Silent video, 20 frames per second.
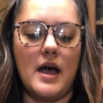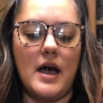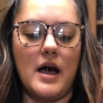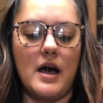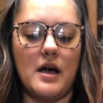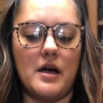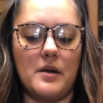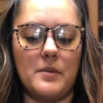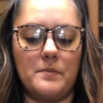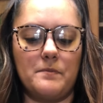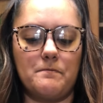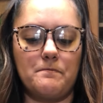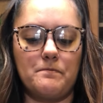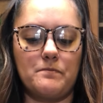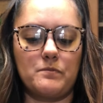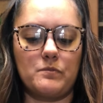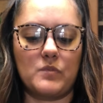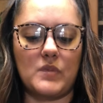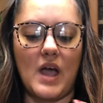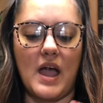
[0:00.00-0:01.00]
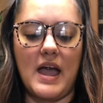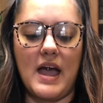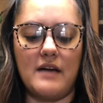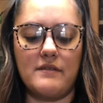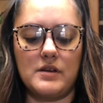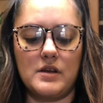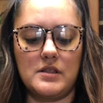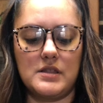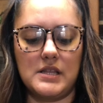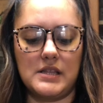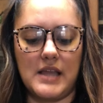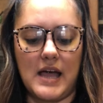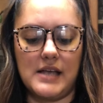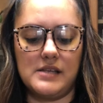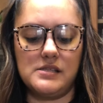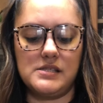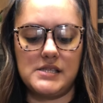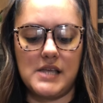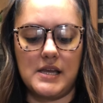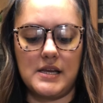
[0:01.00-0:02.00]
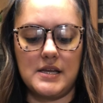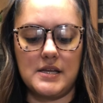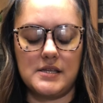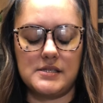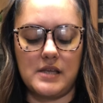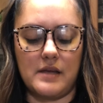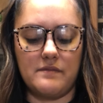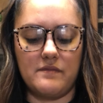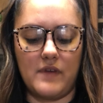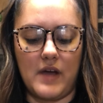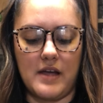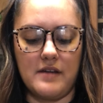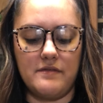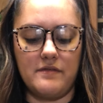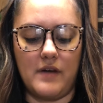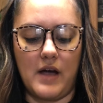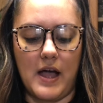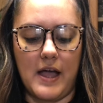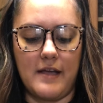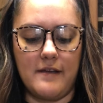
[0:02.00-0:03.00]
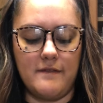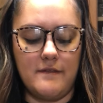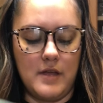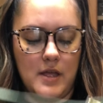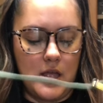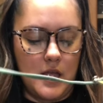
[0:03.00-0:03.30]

Um, I have it on the last setting because I'm 5'5".